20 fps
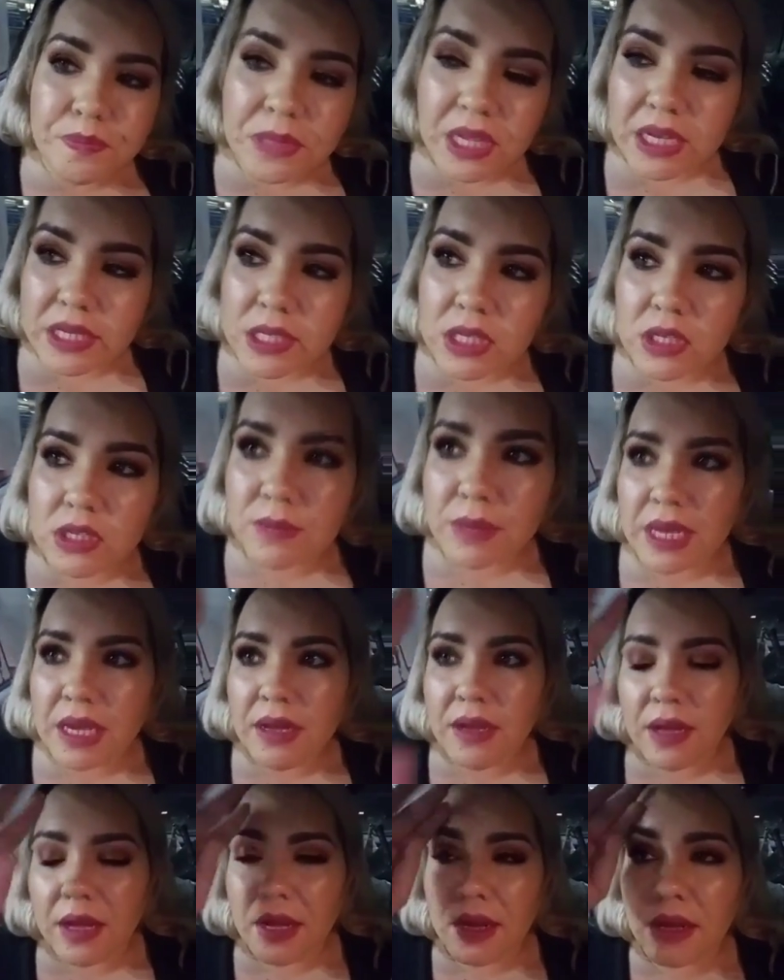excuse me.
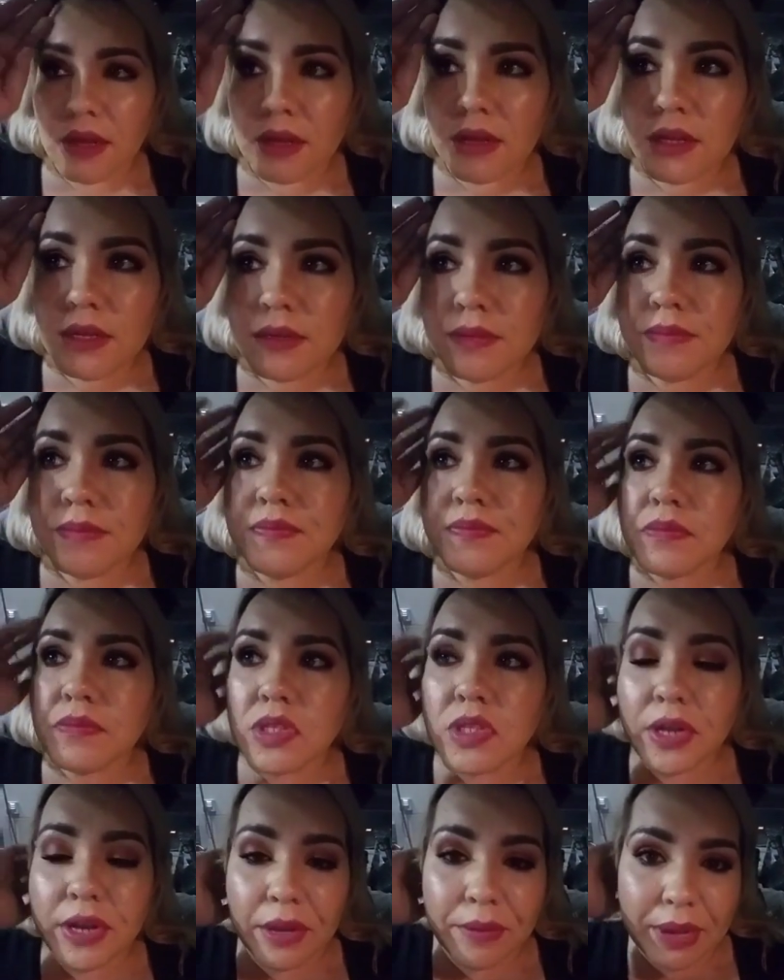
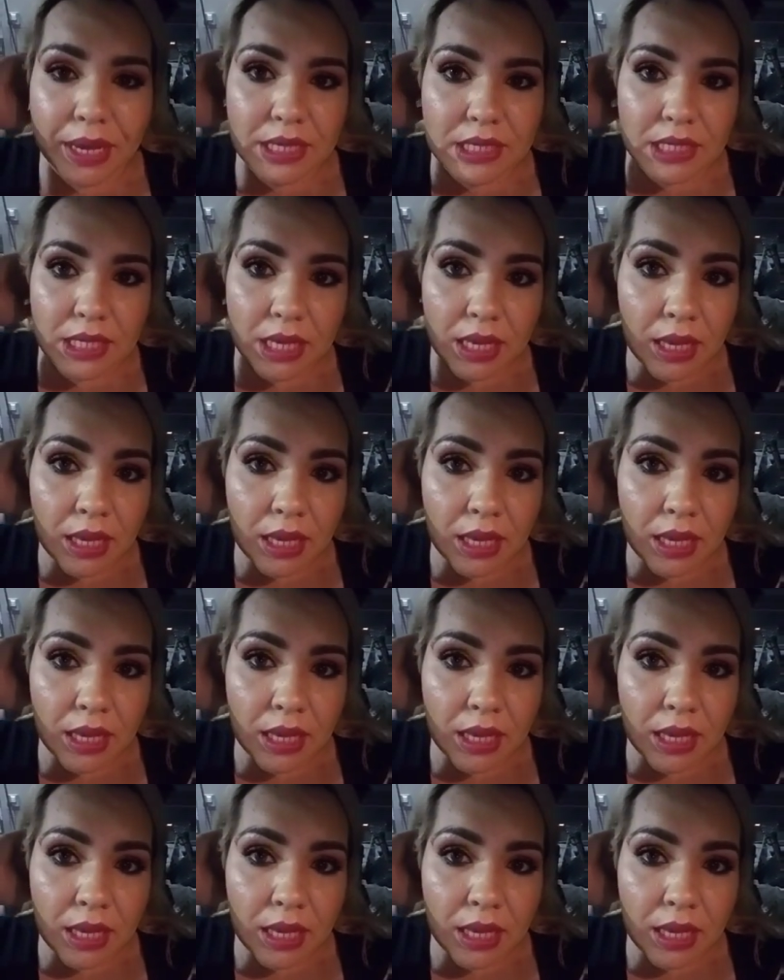So anyways,